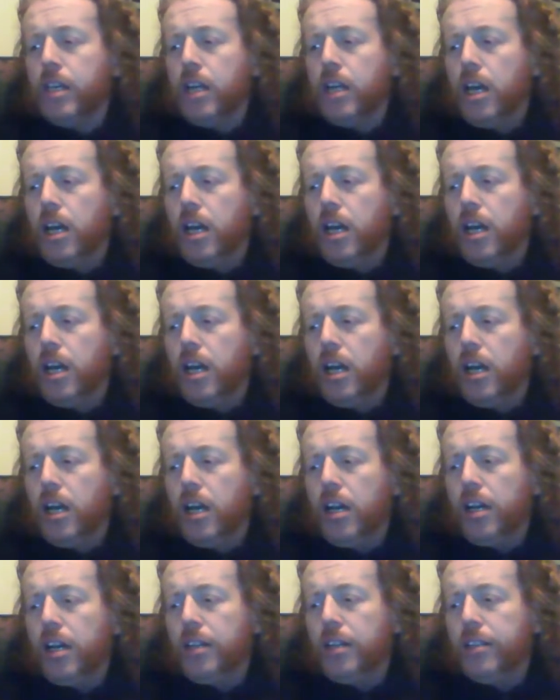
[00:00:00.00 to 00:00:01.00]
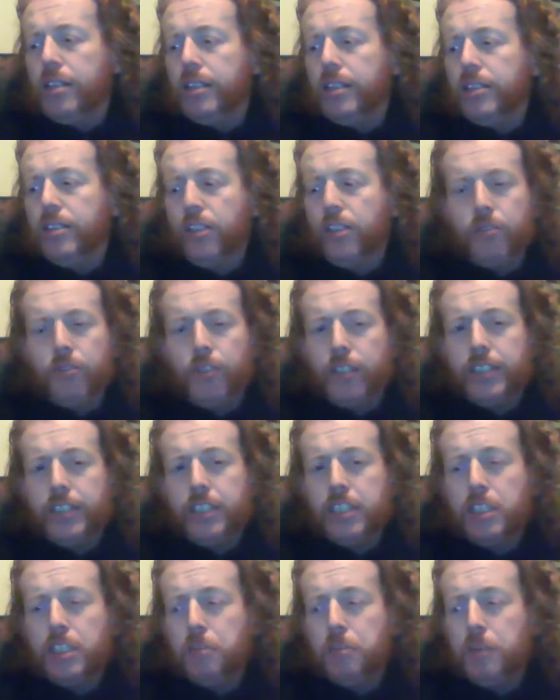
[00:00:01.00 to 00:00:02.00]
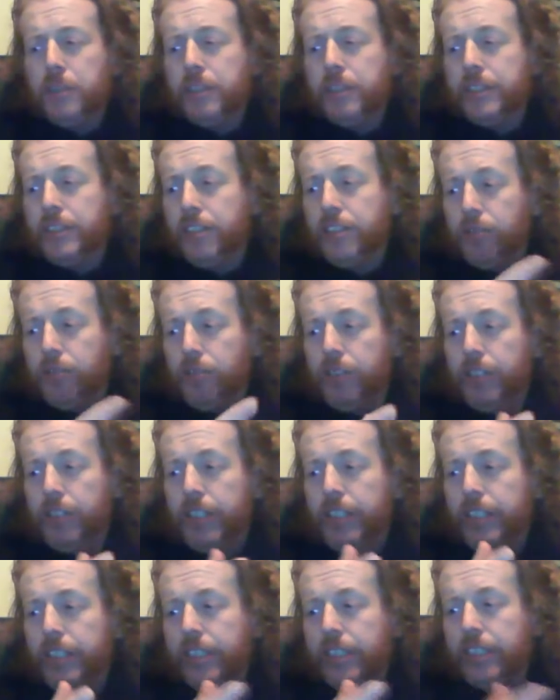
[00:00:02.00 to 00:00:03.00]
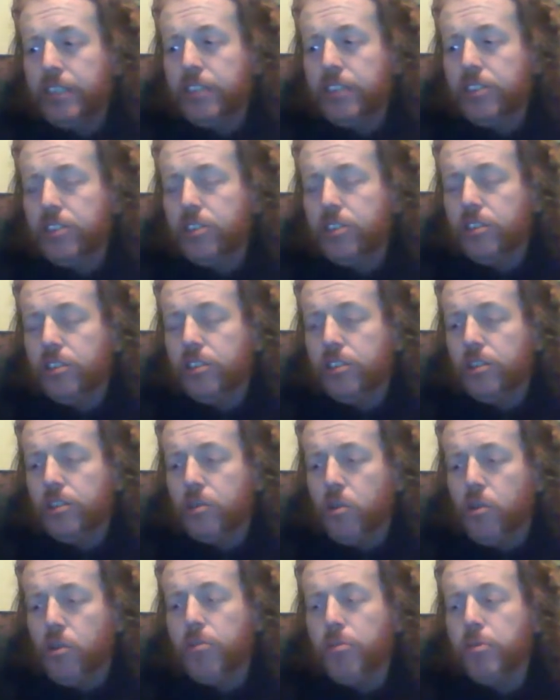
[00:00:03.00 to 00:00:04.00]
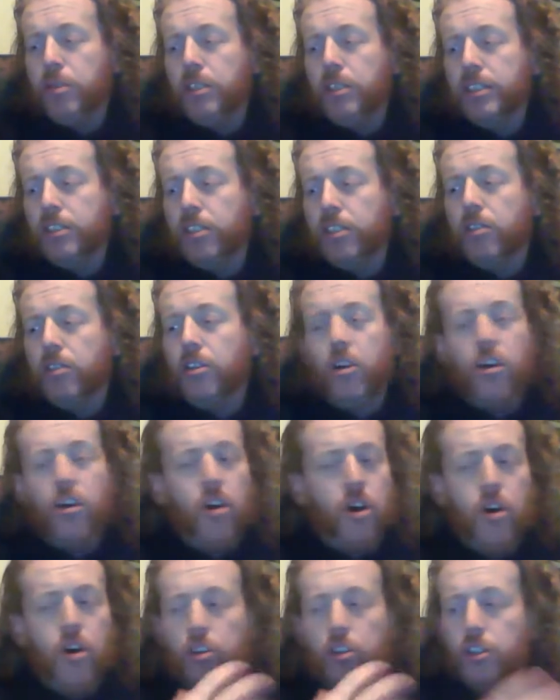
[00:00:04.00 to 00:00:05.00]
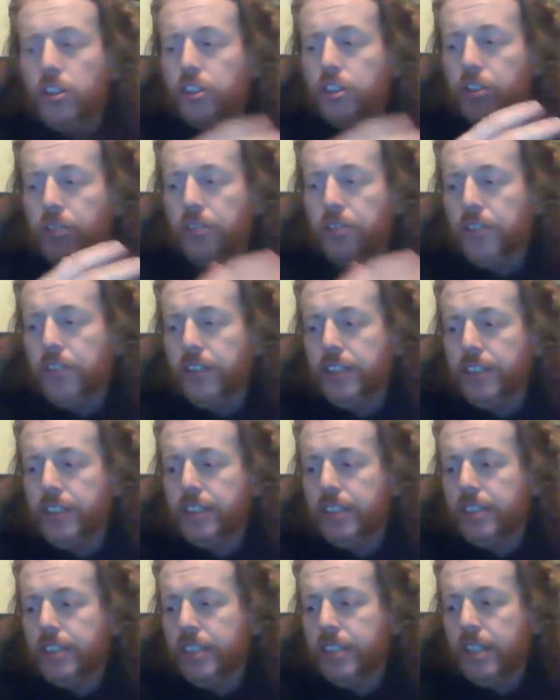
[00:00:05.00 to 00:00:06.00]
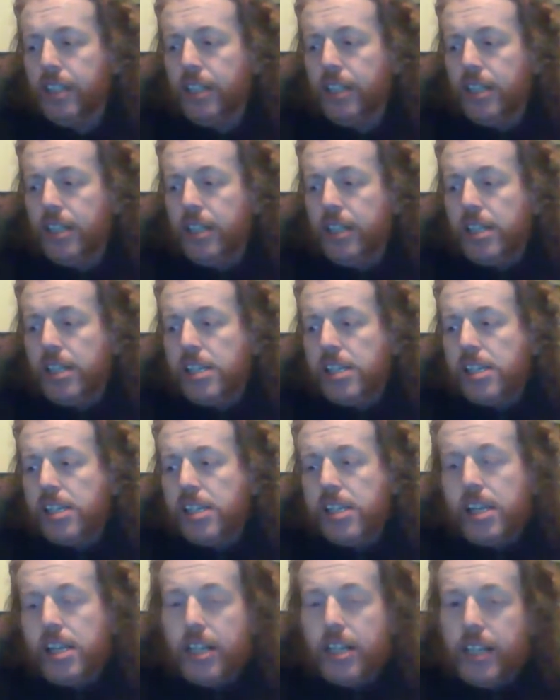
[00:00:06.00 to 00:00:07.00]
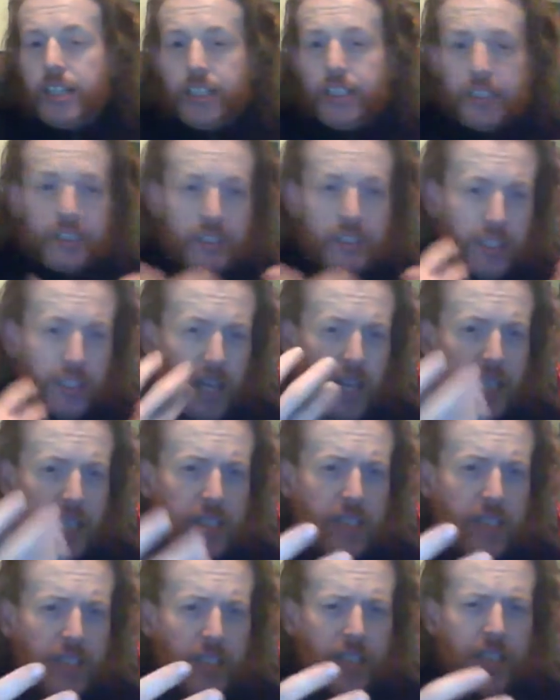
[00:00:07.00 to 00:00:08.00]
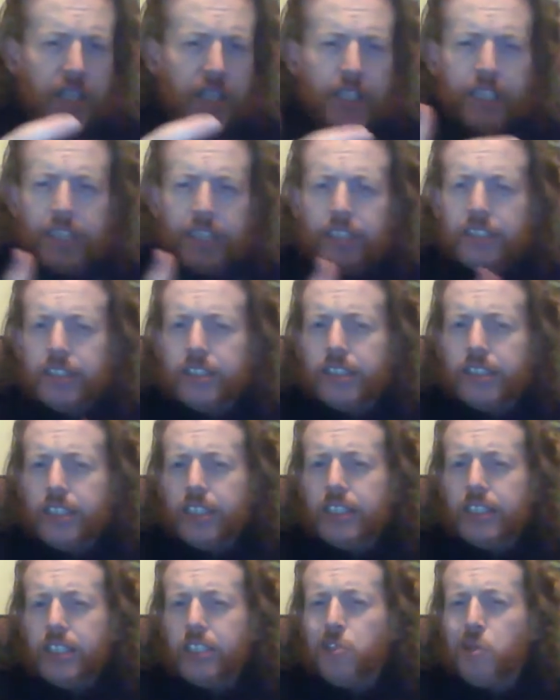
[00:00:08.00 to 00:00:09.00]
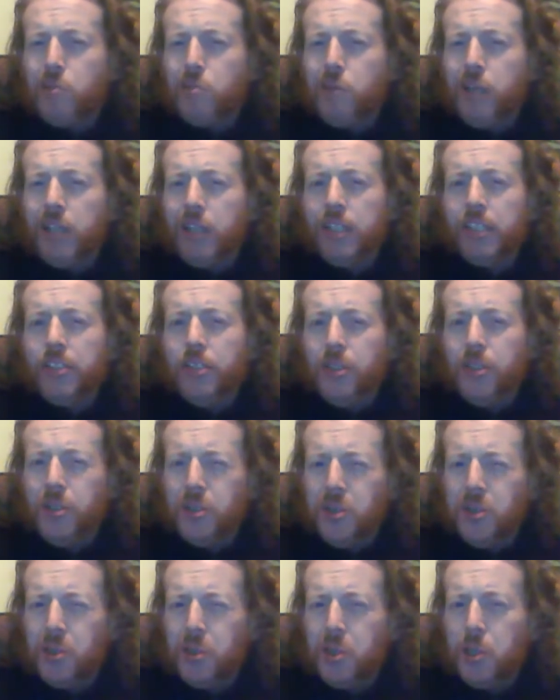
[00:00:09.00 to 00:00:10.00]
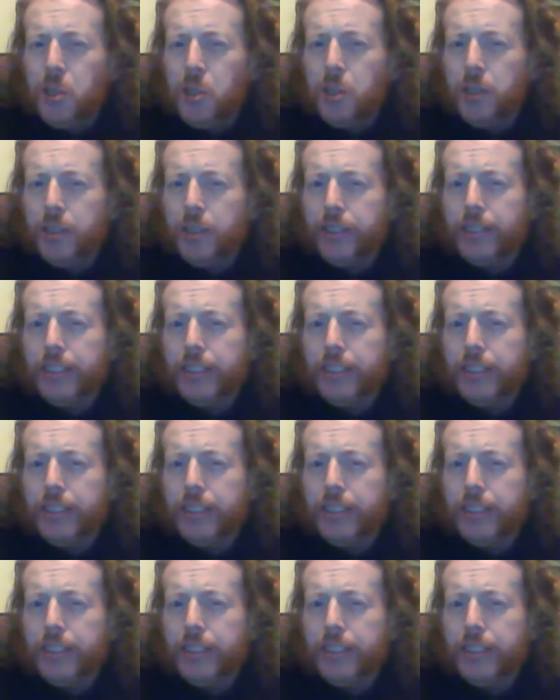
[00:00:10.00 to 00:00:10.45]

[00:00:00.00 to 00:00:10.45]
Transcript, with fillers: Uh, it's not really sessionable. It's not really quaffable. It's not all those other things. Again, it's end of the night. Is it trivia? No.